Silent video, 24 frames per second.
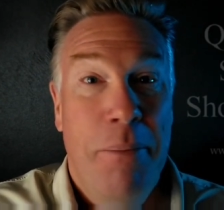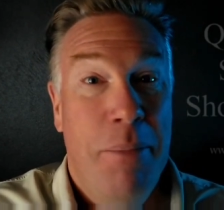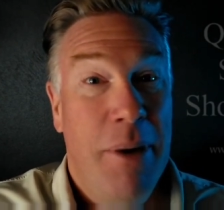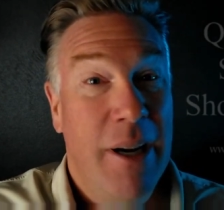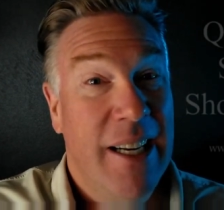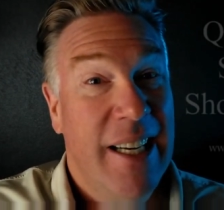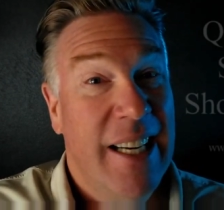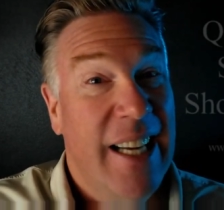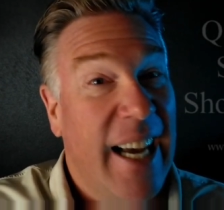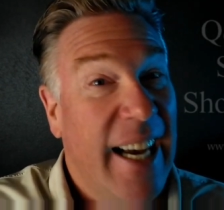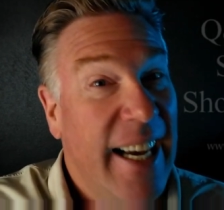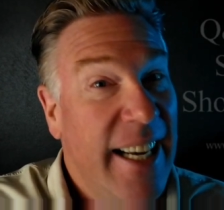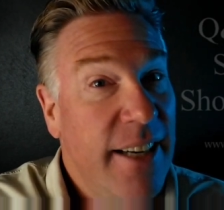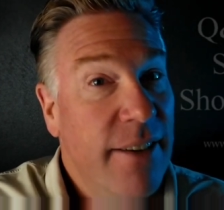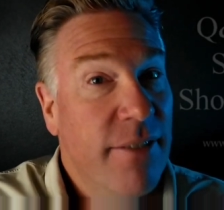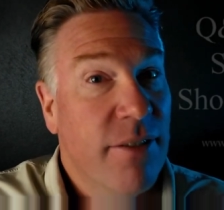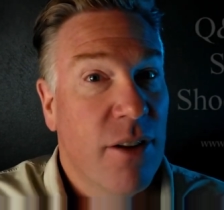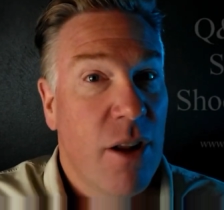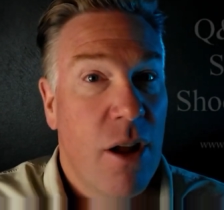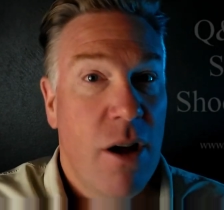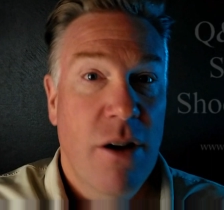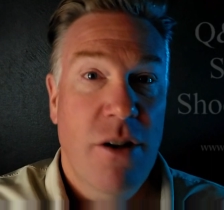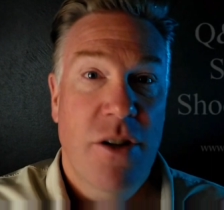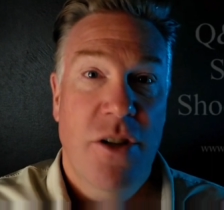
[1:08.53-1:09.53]
But kind
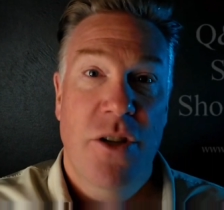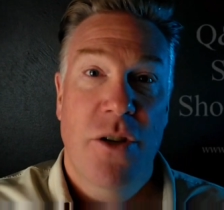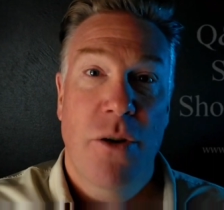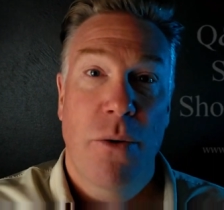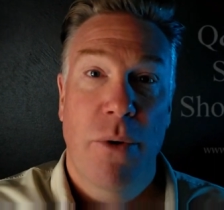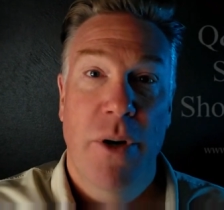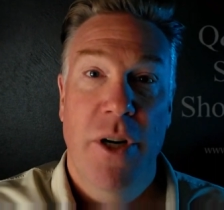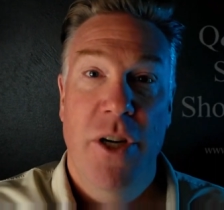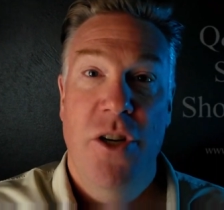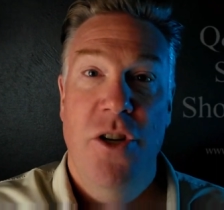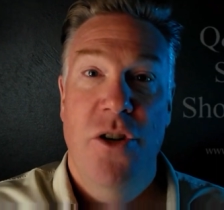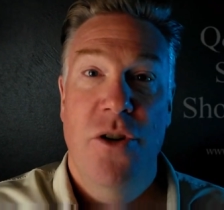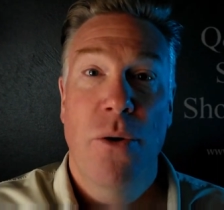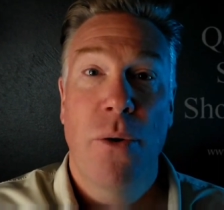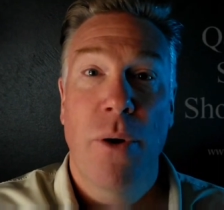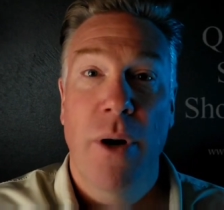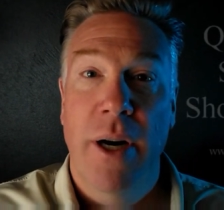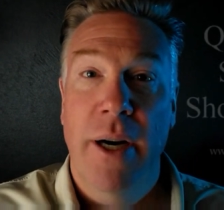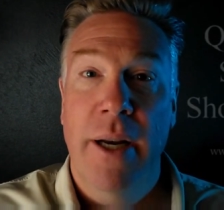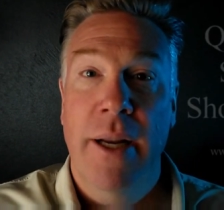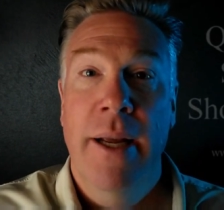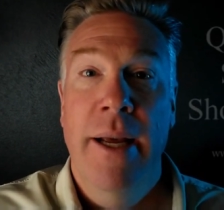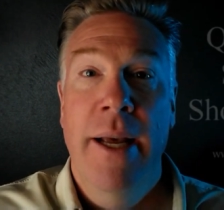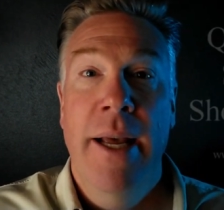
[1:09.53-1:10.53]
of long story
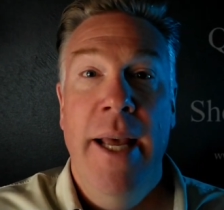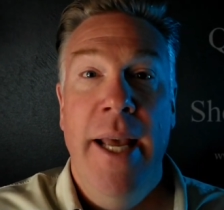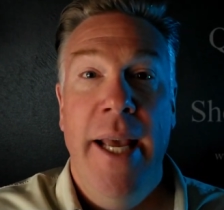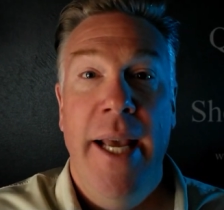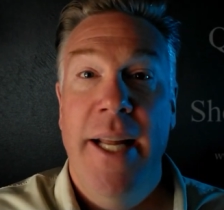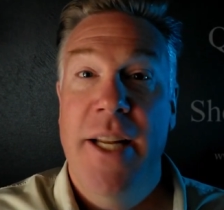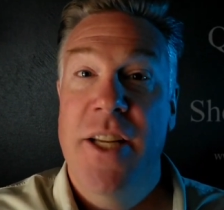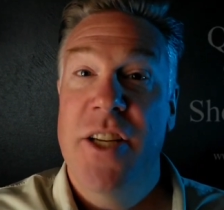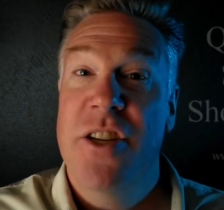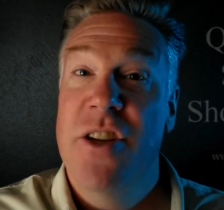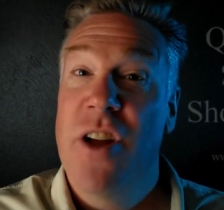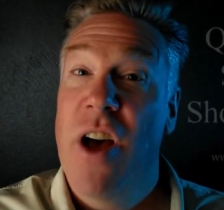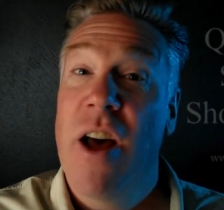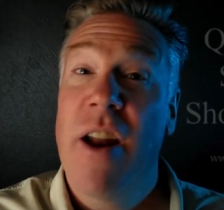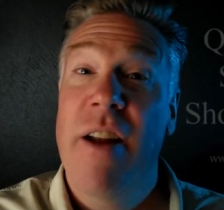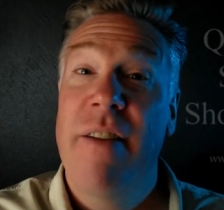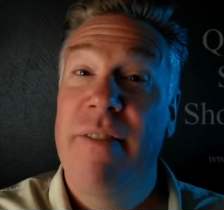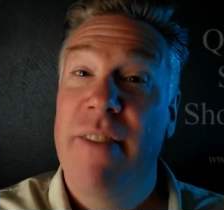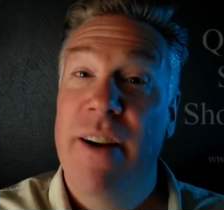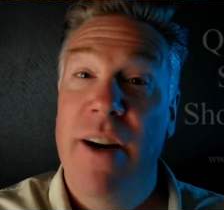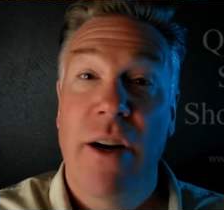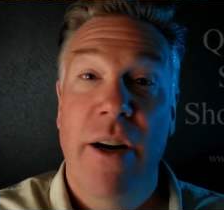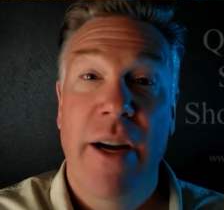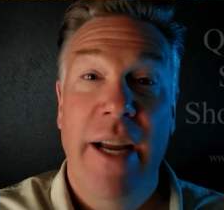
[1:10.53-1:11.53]
short, it's not
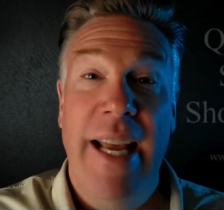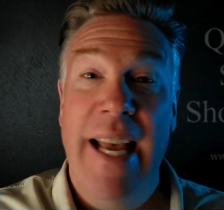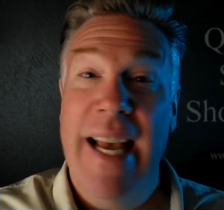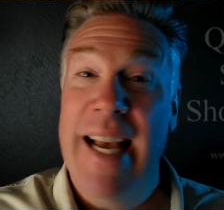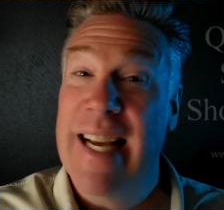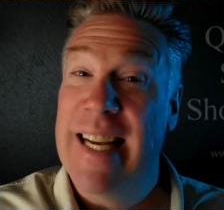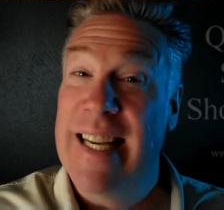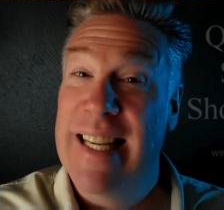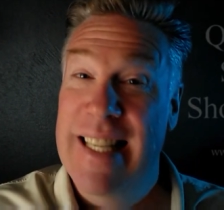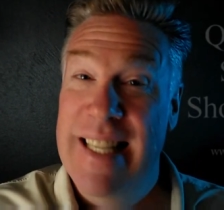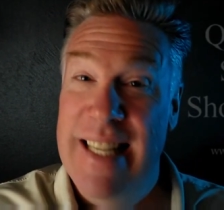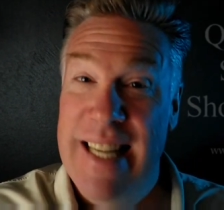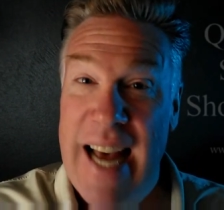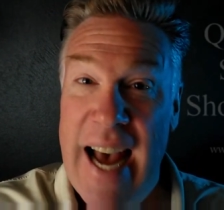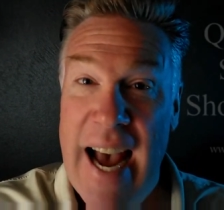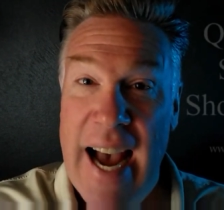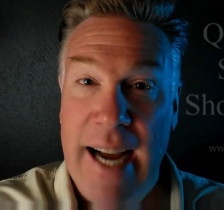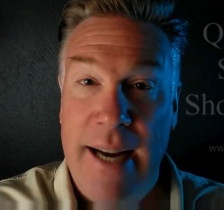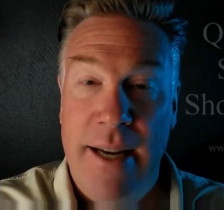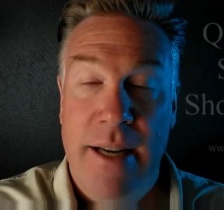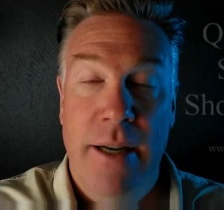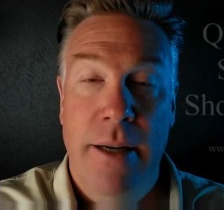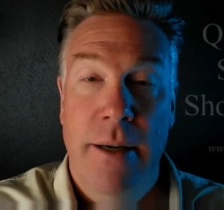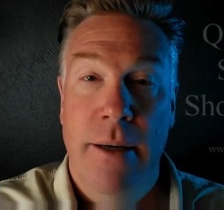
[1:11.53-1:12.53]
a very
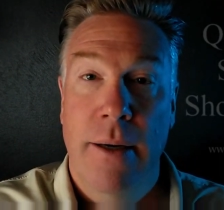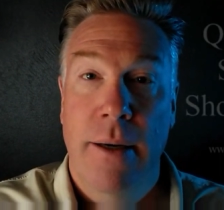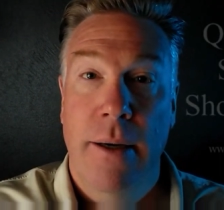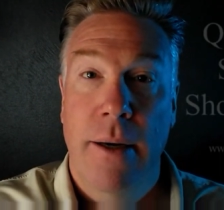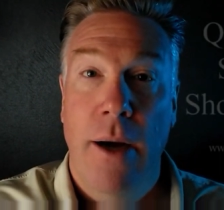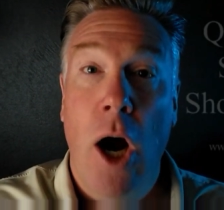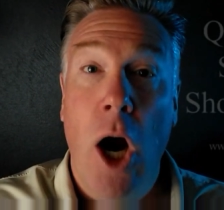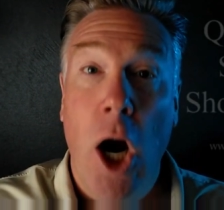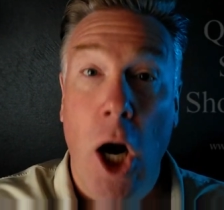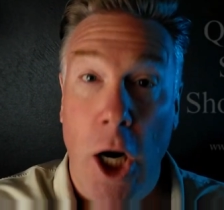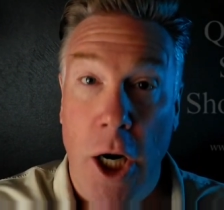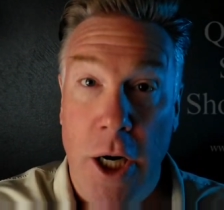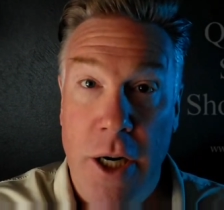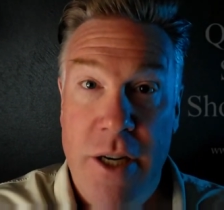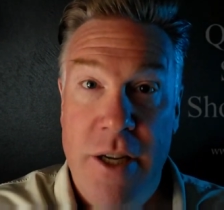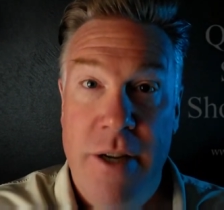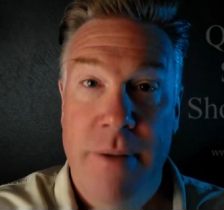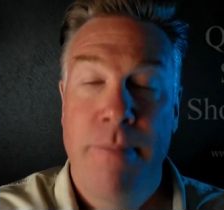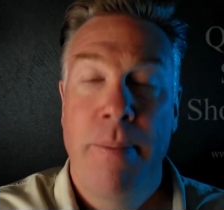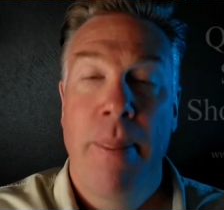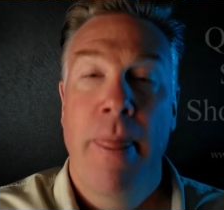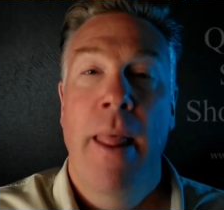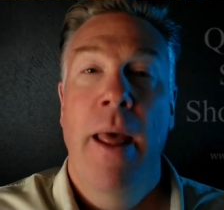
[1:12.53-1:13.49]
exact art.